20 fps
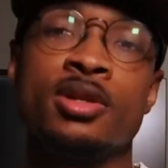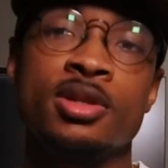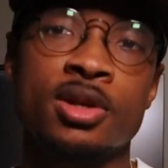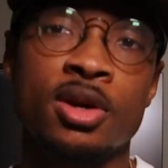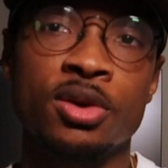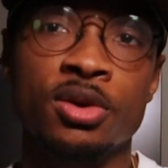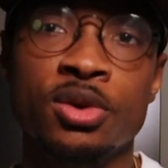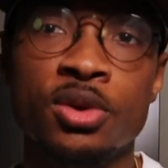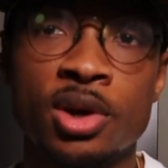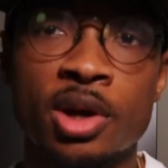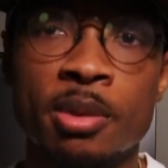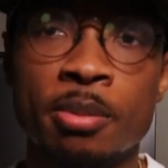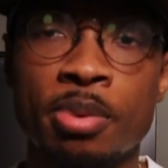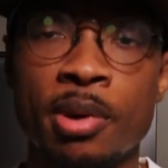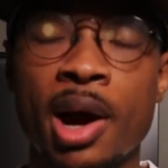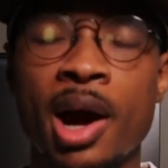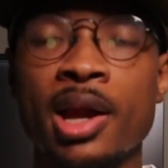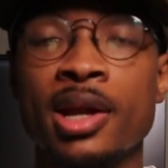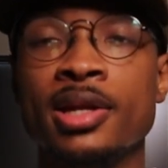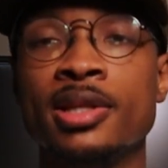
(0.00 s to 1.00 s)
So you can
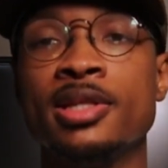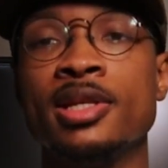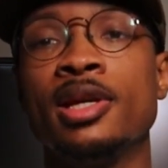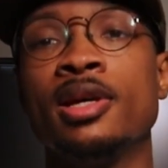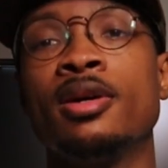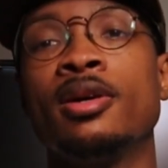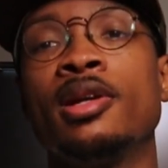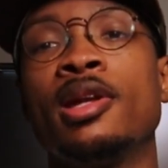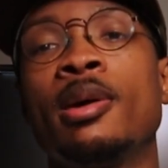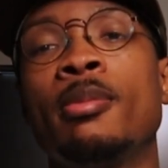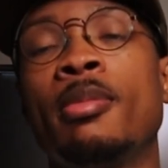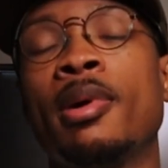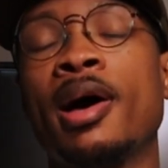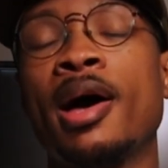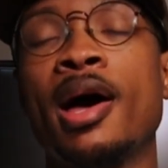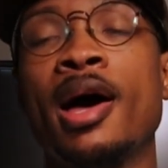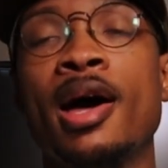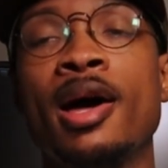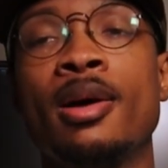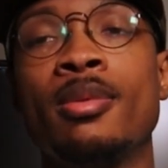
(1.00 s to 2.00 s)
probably tell that
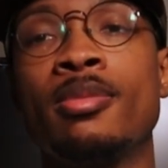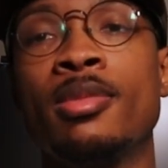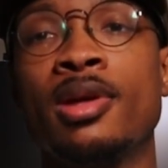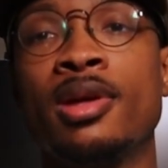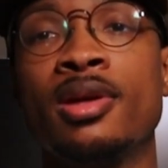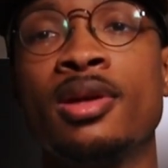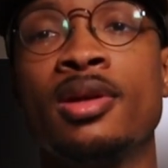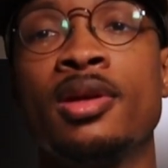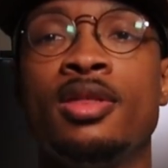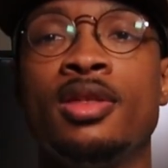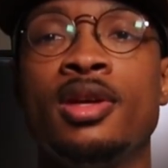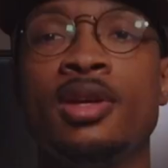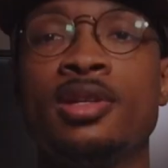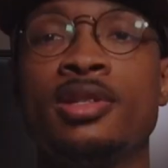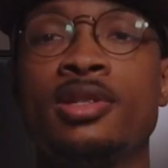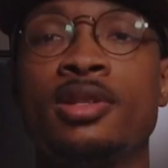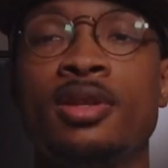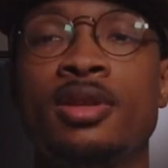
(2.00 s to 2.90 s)
behind me, this